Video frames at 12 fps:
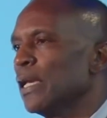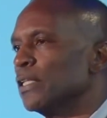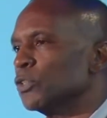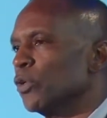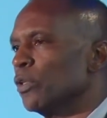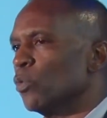
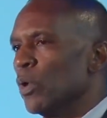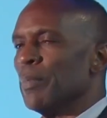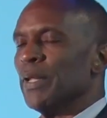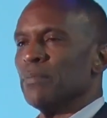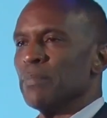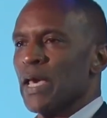sort of the
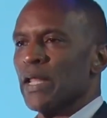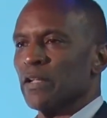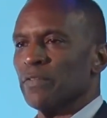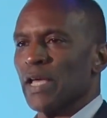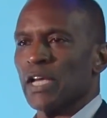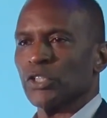women and men
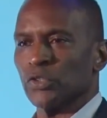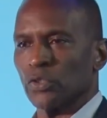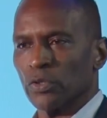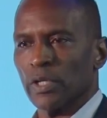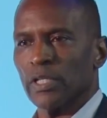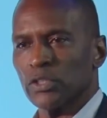of National
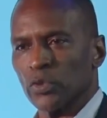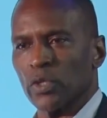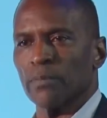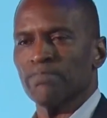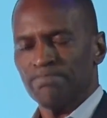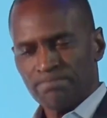Grid sort
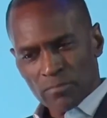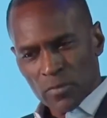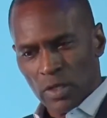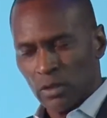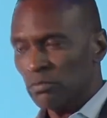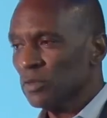of,
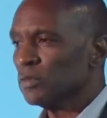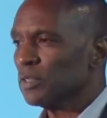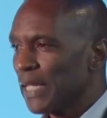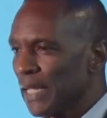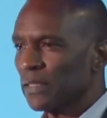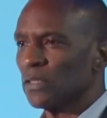you know,
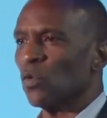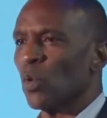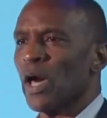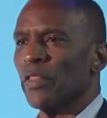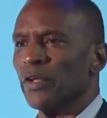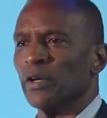take the
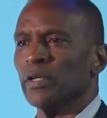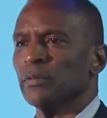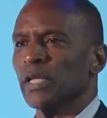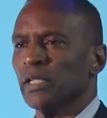weather